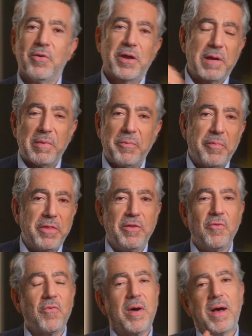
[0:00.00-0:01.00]
or come up with a
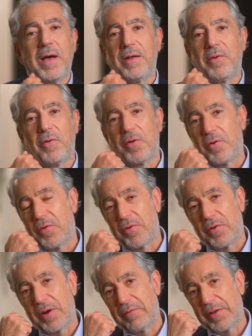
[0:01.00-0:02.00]
new one
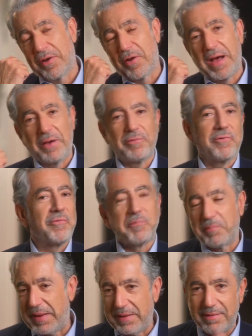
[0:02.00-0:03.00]
or you know, how to
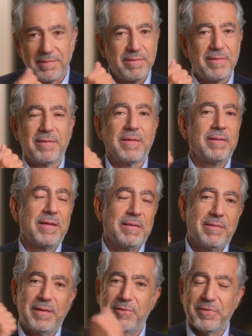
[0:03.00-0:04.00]
split,
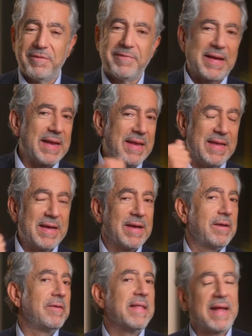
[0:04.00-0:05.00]
you know, this idea
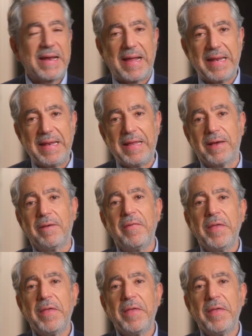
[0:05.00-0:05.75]
and that idea.